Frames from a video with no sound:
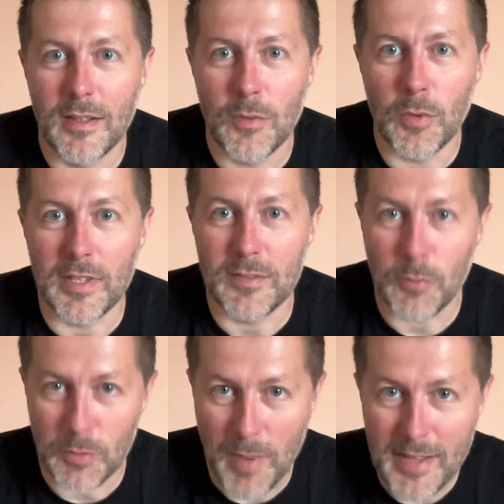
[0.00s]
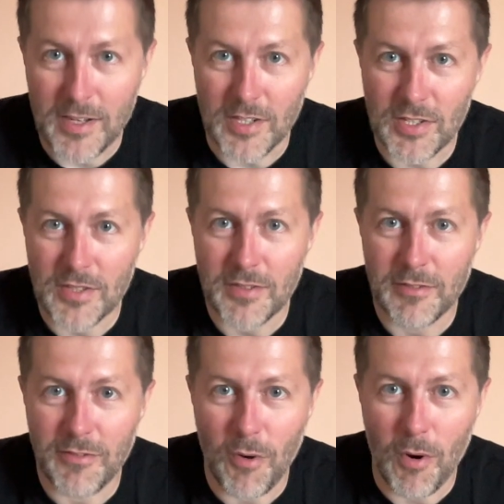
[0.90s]
what matters
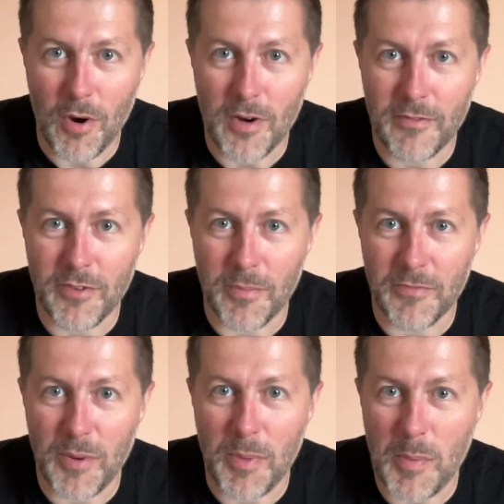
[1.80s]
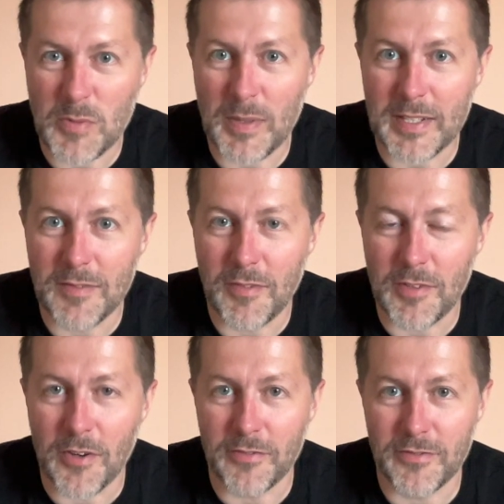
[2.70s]
from the perspective
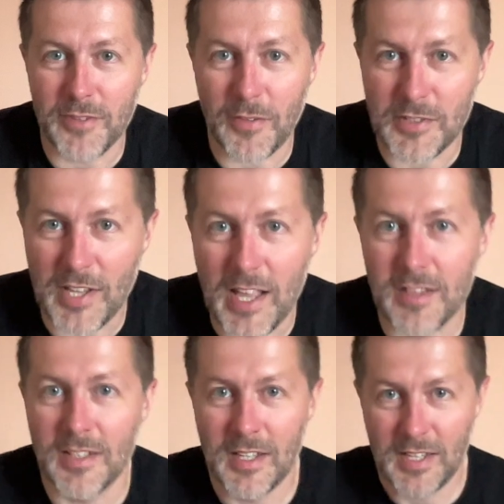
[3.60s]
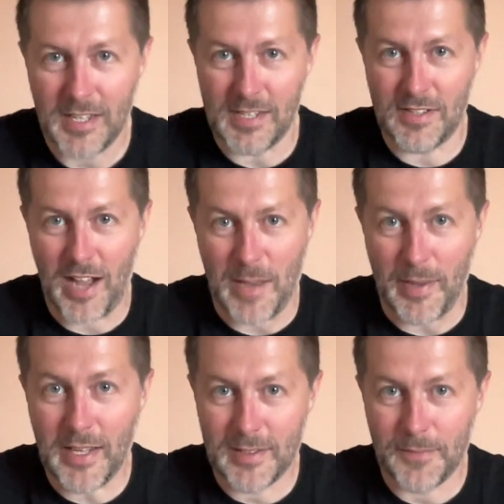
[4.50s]
of the sale is
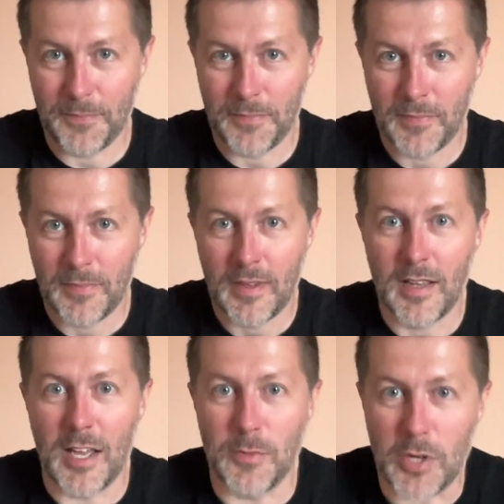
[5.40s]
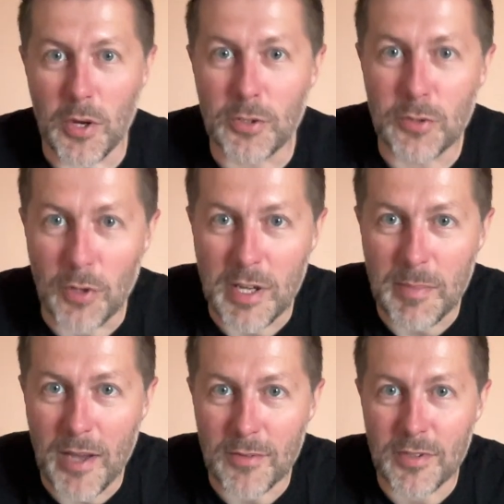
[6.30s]
timing, and we're going to talk a
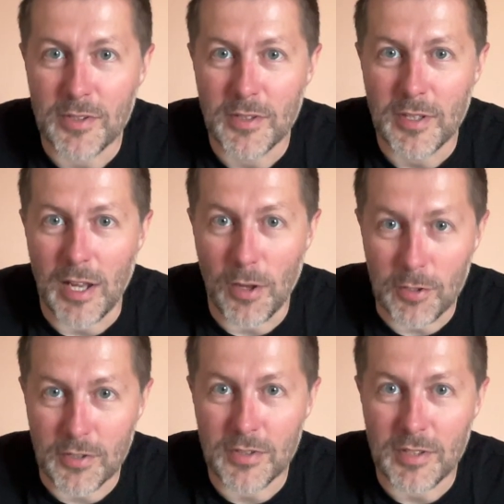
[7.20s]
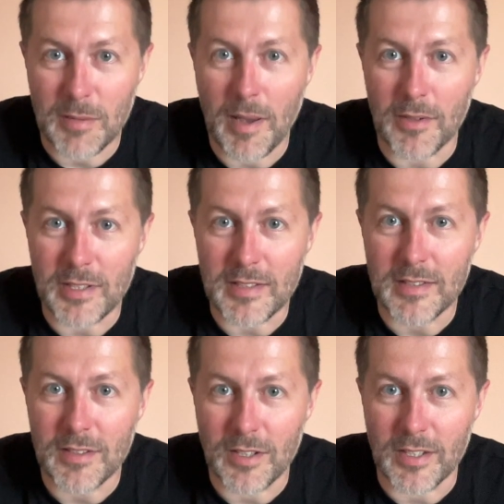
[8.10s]
lot about it
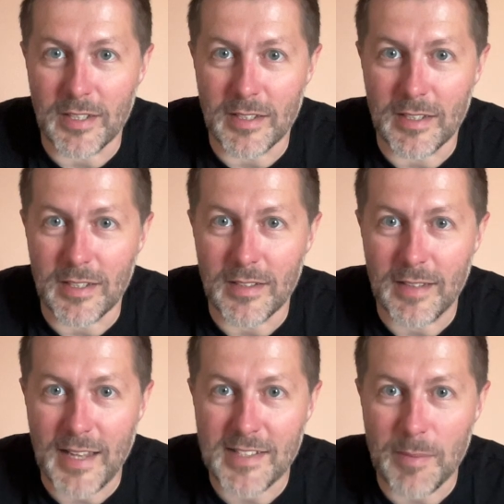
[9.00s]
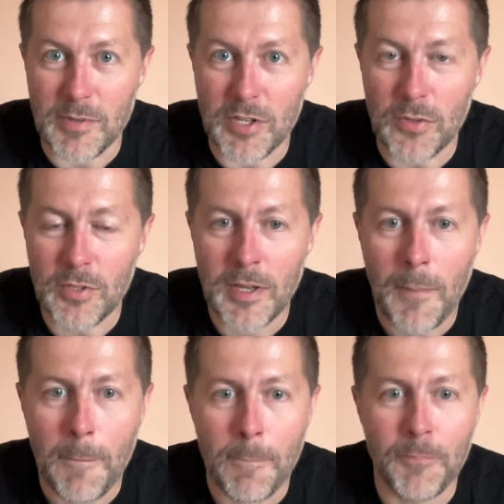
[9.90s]
in the next episode,
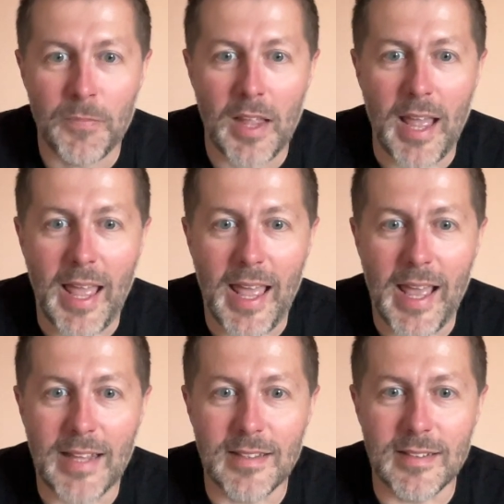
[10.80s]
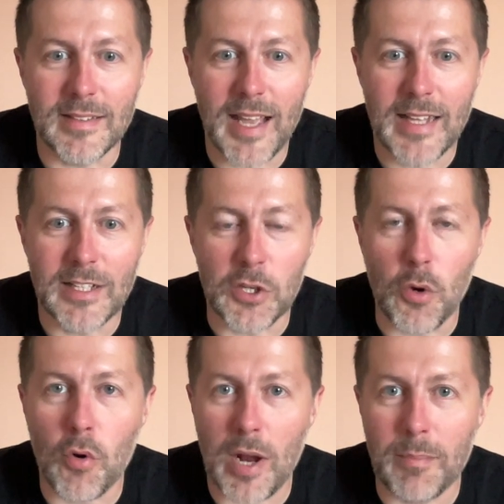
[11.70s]
and then
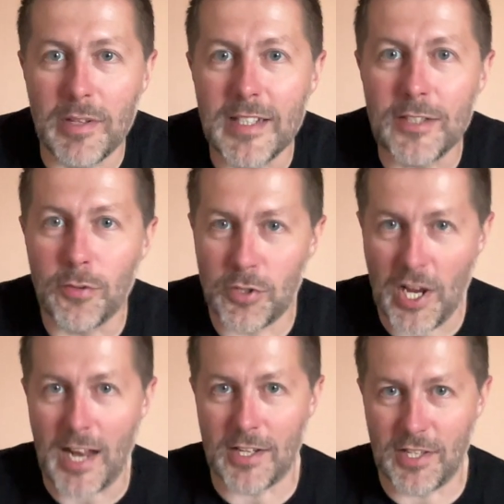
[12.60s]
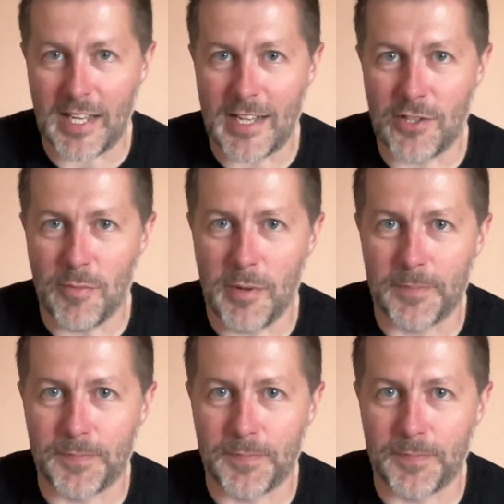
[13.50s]
your ability to challenge the customer.